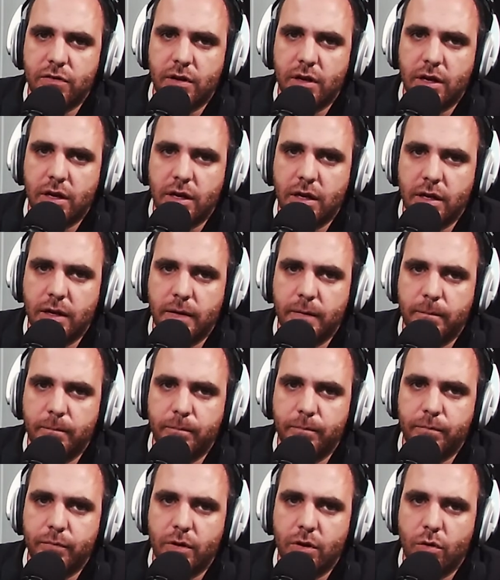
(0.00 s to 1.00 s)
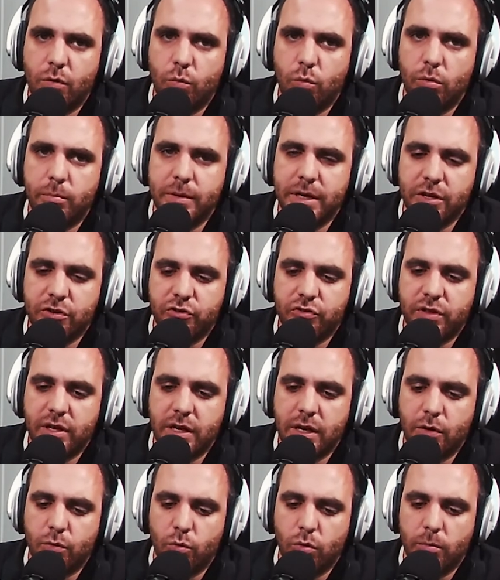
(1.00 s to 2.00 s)
will be
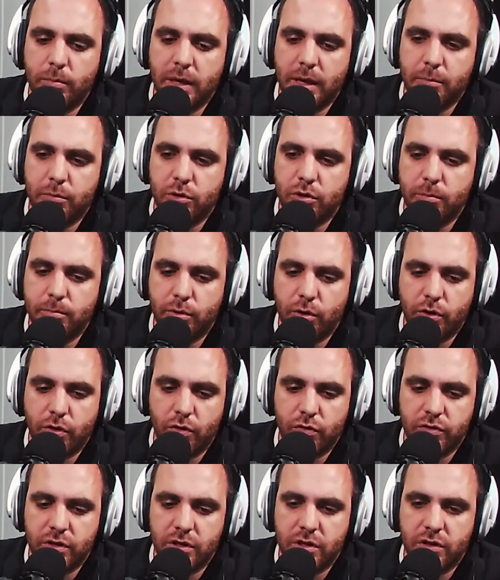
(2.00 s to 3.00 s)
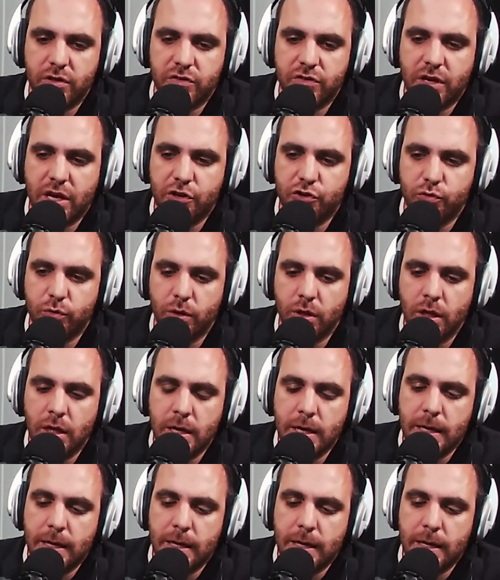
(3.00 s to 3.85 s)
interested and will be able to book those into the schedule.